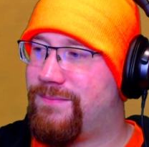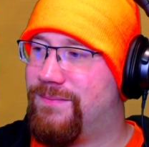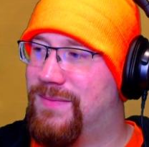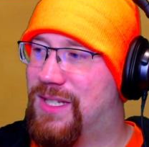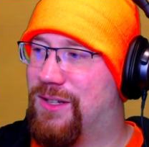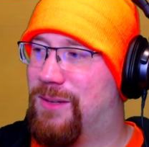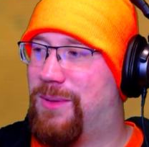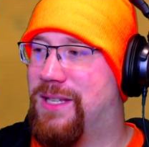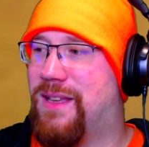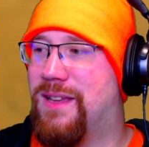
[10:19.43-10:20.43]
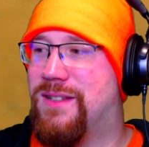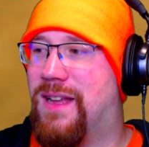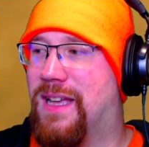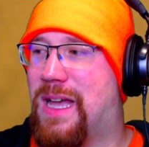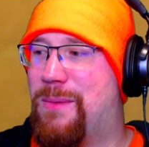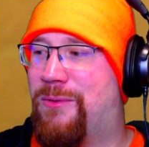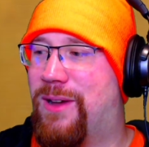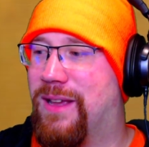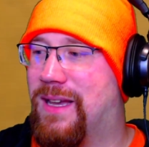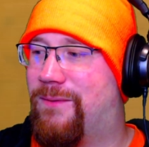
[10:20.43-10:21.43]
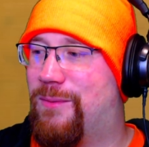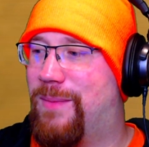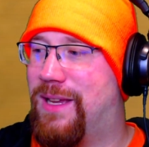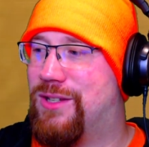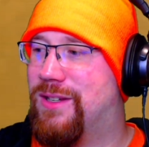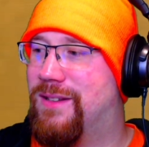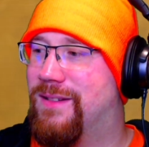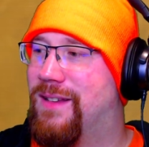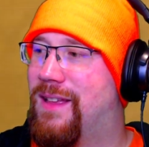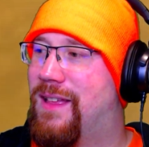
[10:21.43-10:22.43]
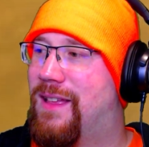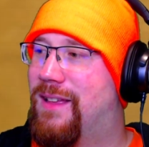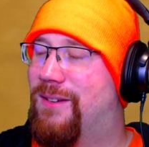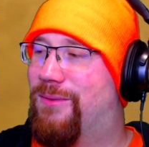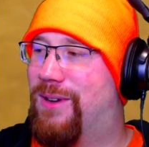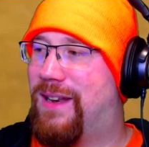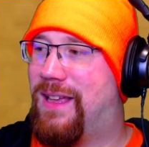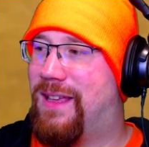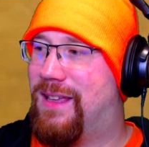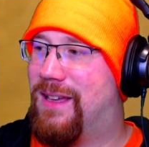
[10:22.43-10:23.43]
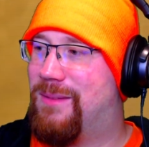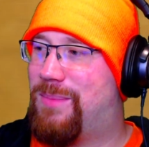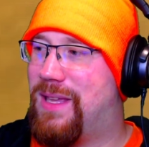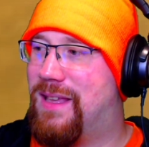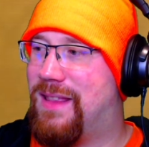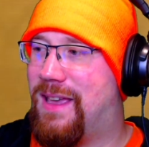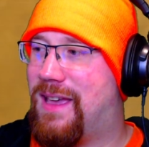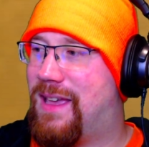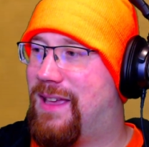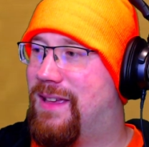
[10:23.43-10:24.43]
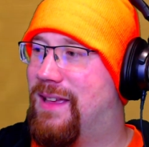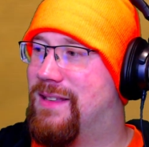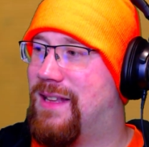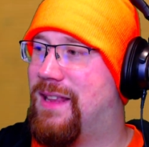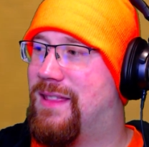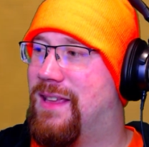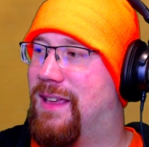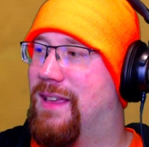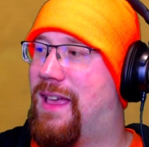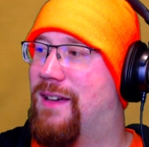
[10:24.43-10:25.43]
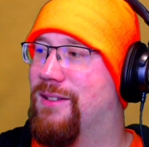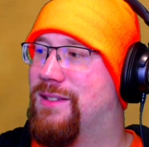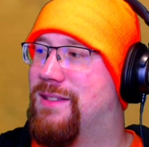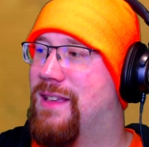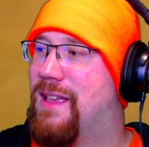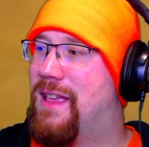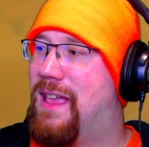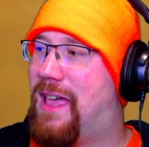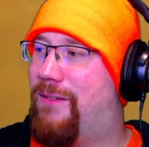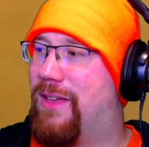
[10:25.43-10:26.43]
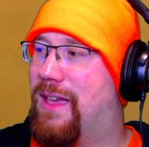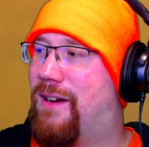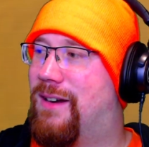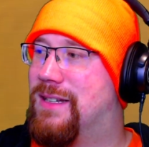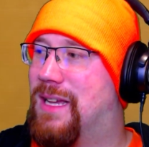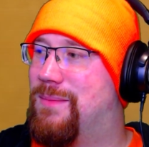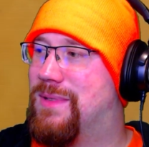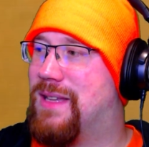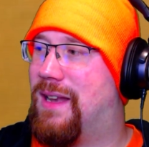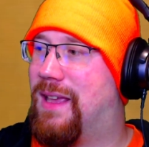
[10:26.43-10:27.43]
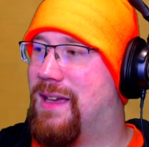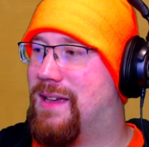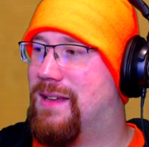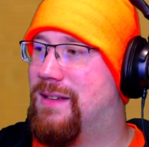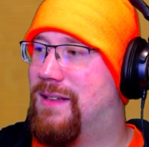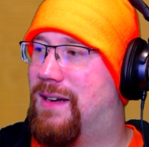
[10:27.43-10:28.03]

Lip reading: Just go to PlayStation.com if you want confirmation. What a P in the A is anything else having a hard time signing on.